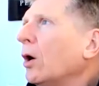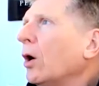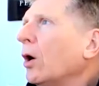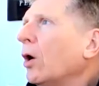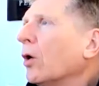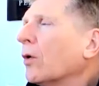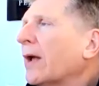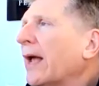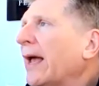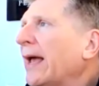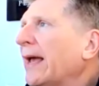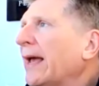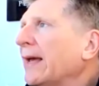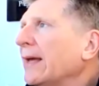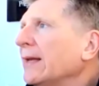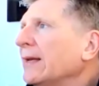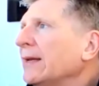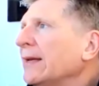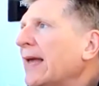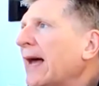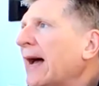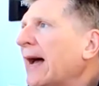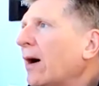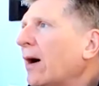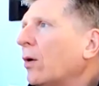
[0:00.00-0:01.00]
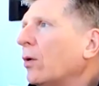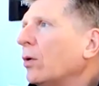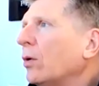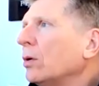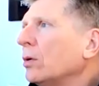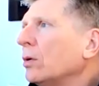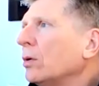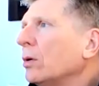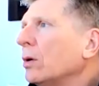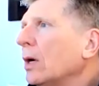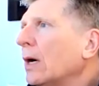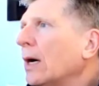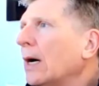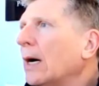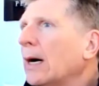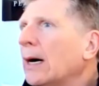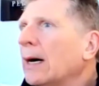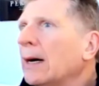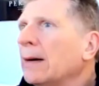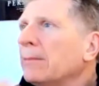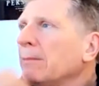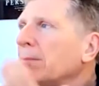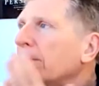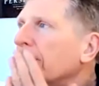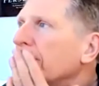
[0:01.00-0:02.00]
Okay. Now,
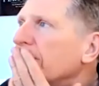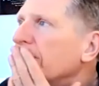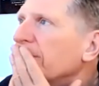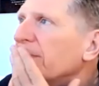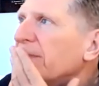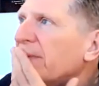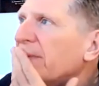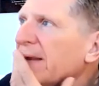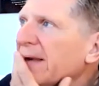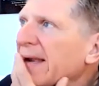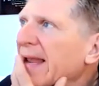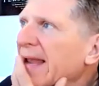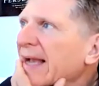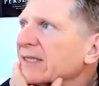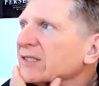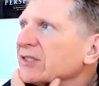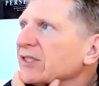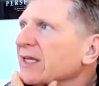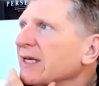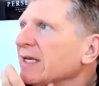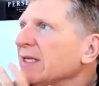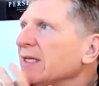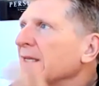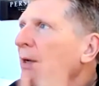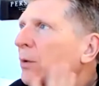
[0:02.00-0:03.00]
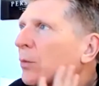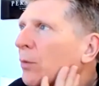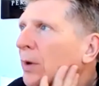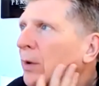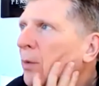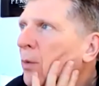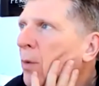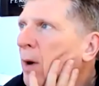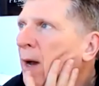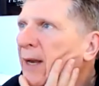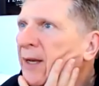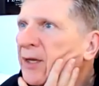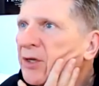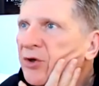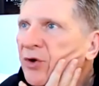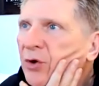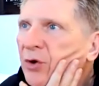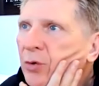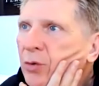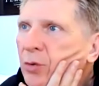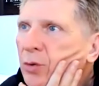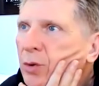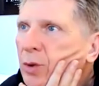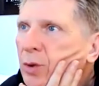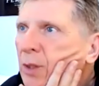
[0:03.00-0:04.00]
the next thing that we want to
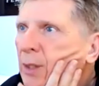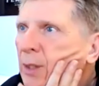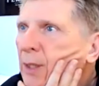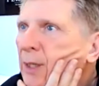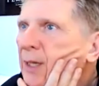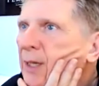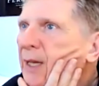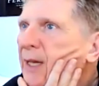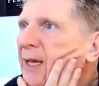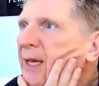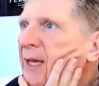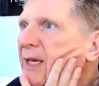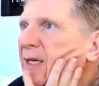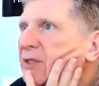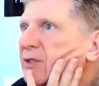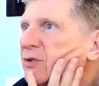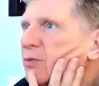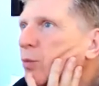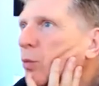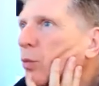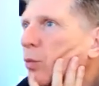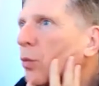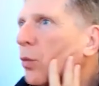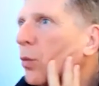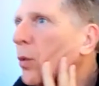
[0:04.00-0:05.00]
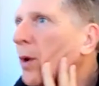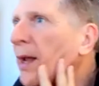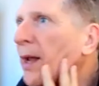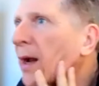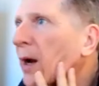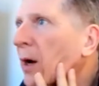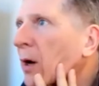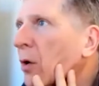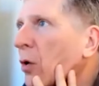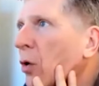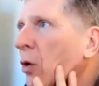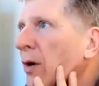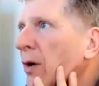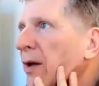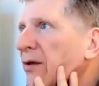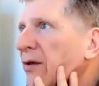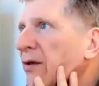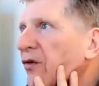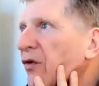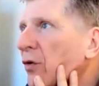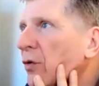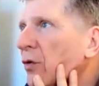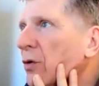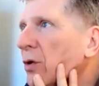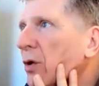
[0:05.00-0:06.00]
do is we are going
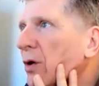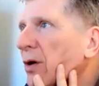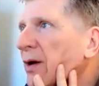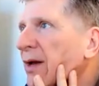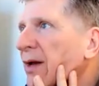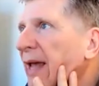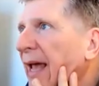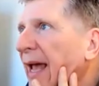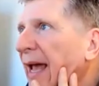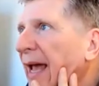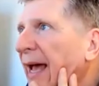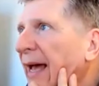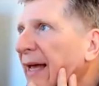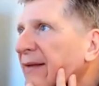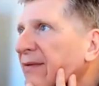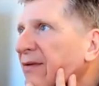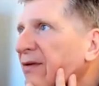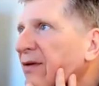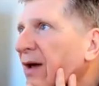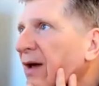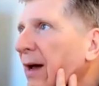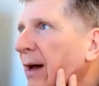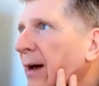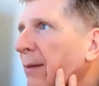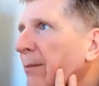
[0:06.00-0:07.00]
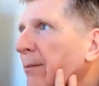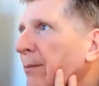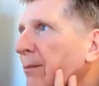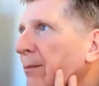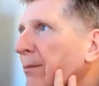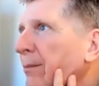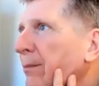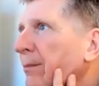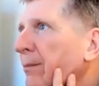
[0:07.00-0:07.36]
to look at we're